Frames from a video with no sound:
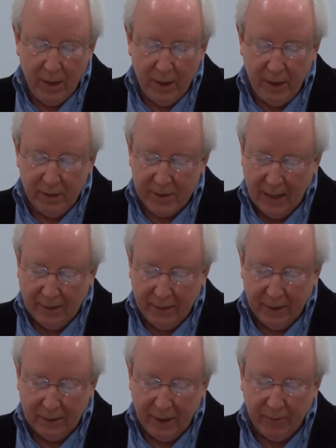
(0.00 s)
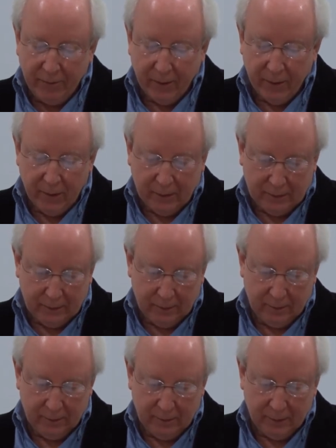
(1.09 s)
It is elegantly furled,
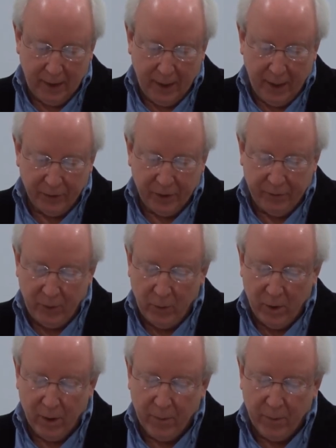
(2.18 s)
as if it were